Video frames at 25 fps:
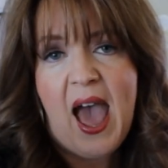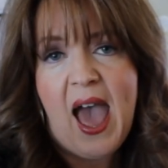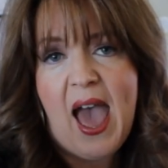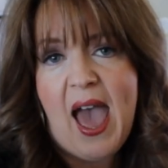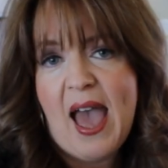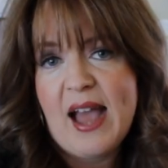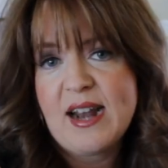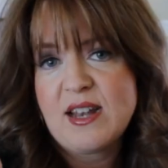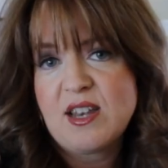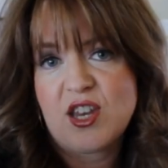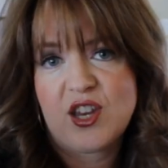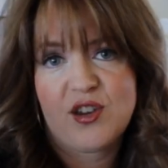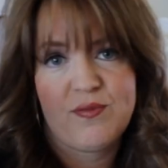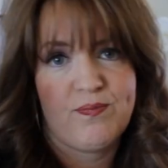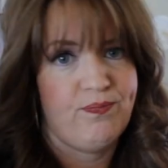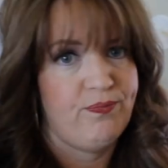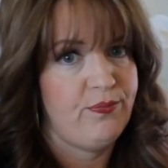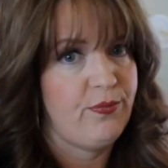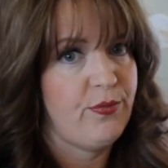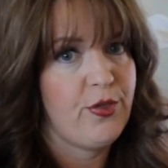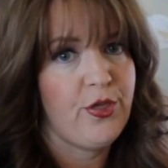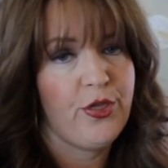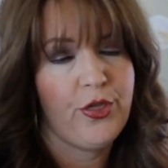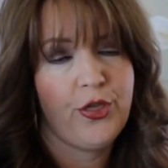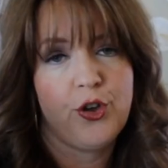at
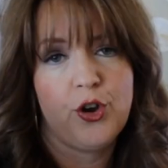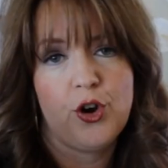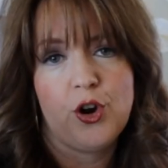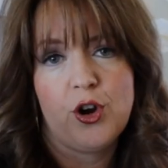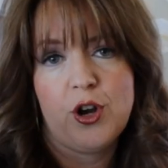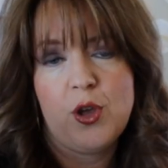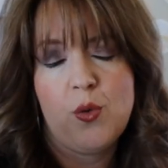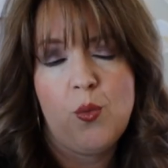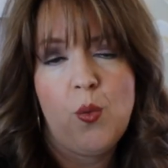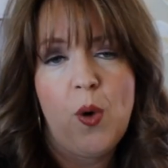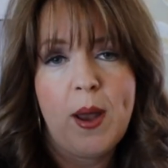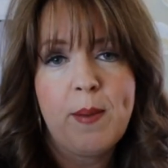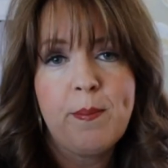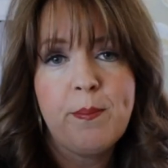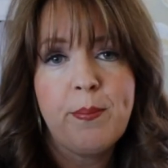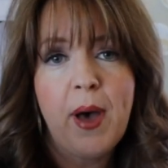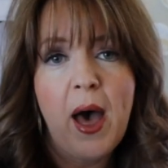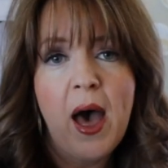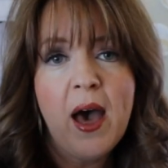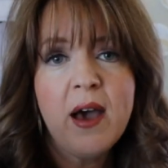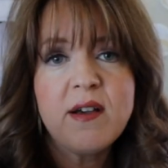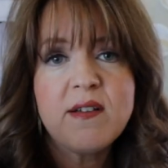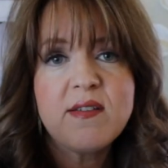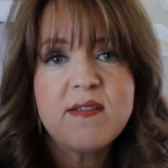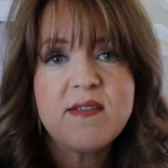thirty-one
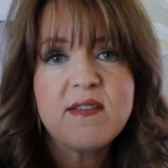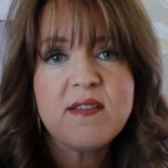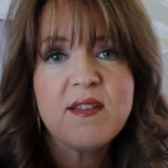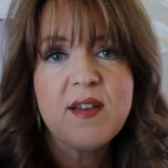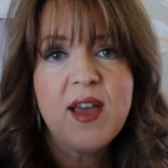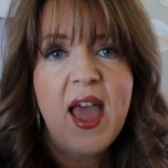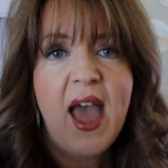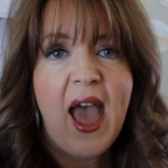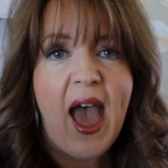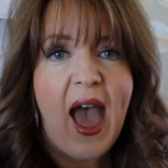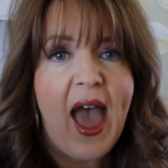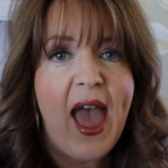bucks,